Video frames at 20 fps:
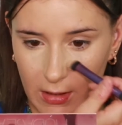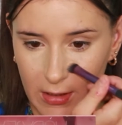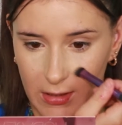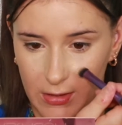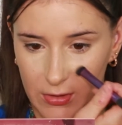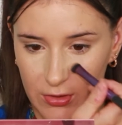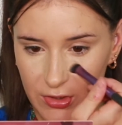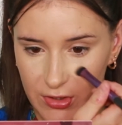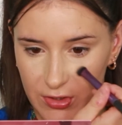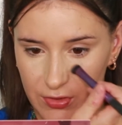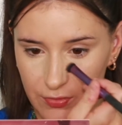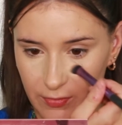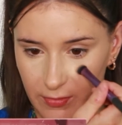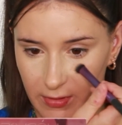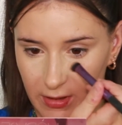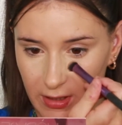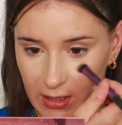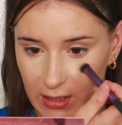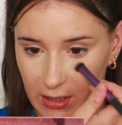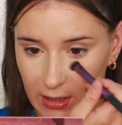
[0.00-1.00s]
and just
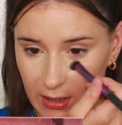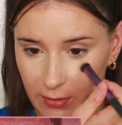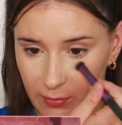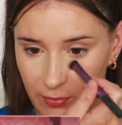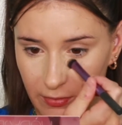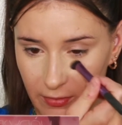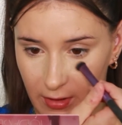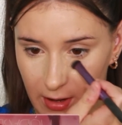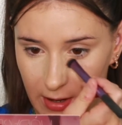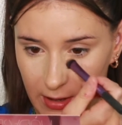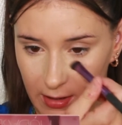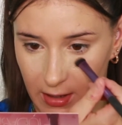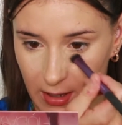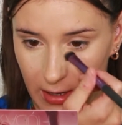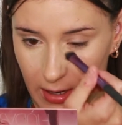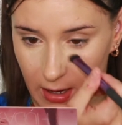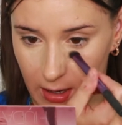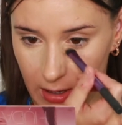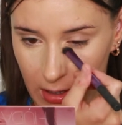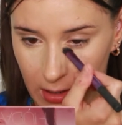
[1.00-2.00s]
really
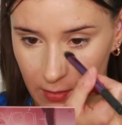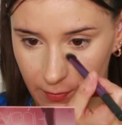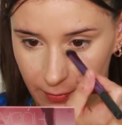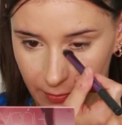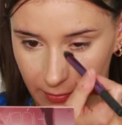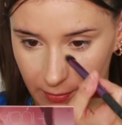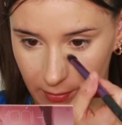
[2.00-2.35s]
brightening up.